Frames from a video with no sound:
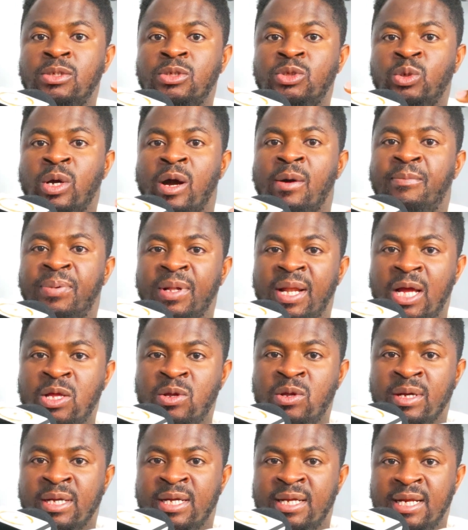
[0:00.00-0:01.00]
to apply
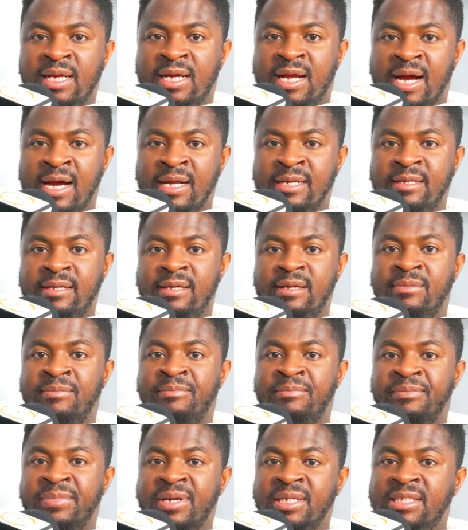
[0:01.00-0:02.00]
your green card
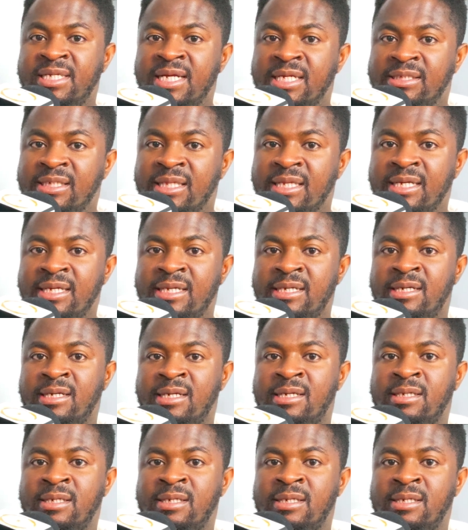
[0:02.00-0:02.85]
immediately